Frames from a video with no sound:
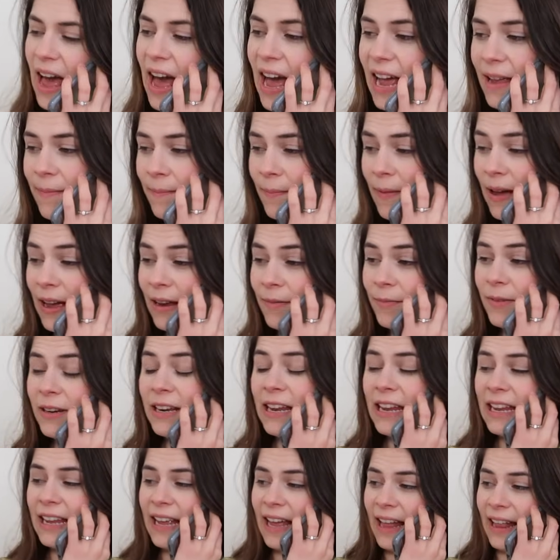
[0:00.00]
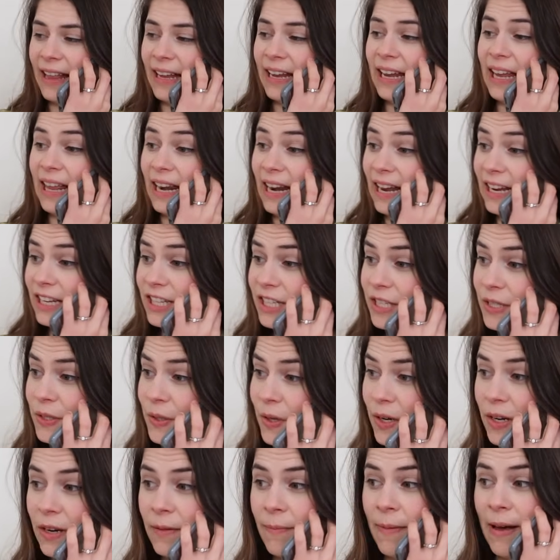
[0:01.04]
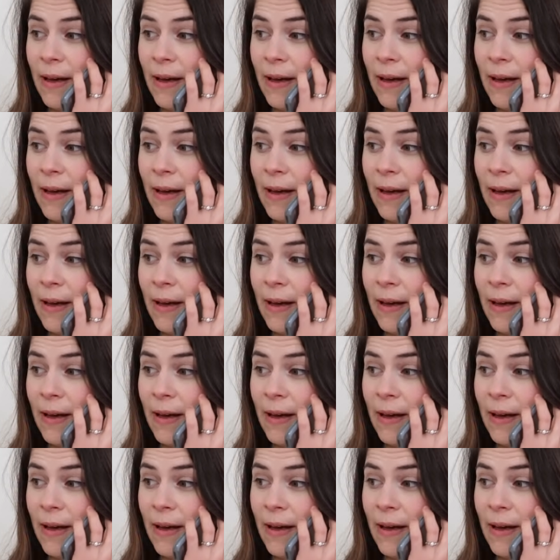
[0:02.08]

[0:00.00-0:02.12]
I'm Renee Kelly, and I just heard